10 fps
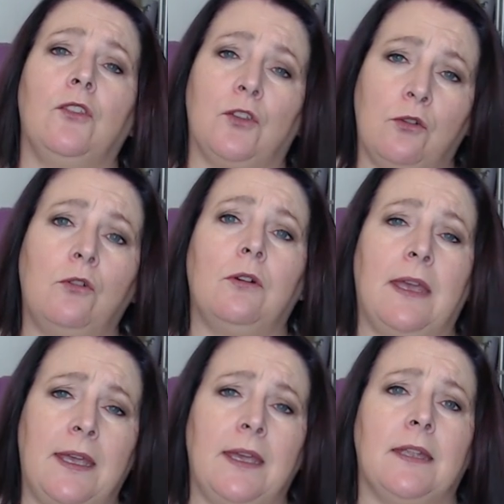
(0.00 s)
the court
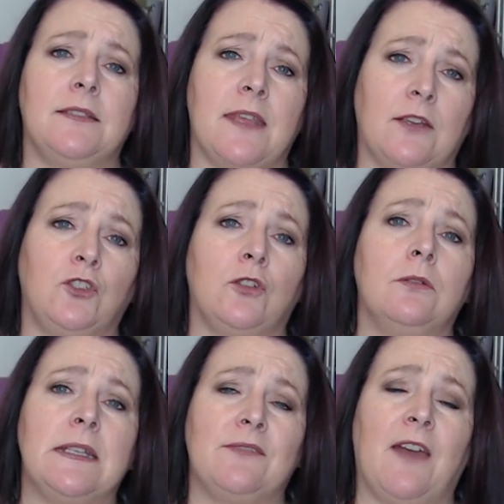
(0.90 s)
heard that
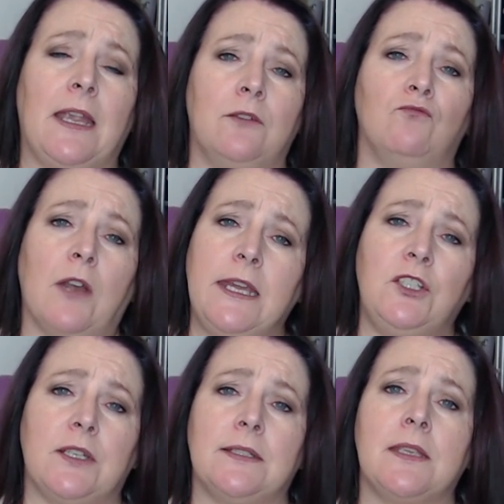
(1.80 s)
during his violent
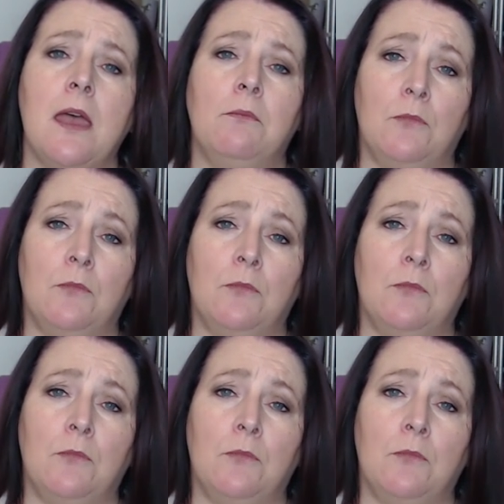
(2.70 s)
rages,